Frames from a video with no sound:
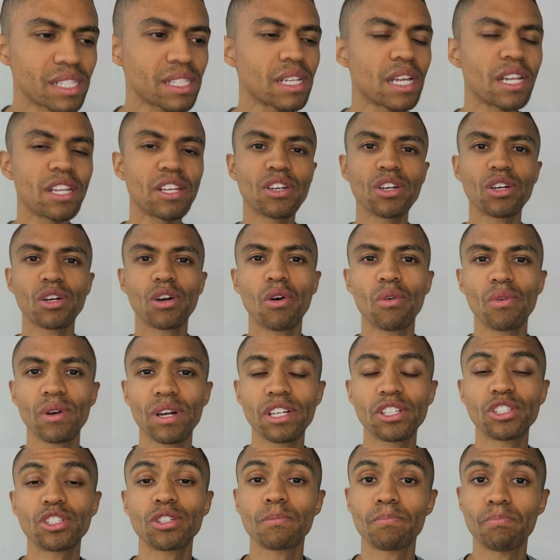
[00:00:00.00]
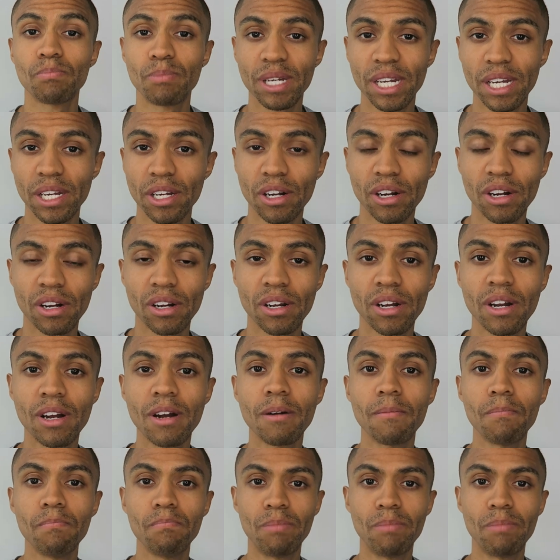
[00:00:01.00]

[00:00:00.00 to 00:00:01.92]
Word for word: and then you can go get your bigger,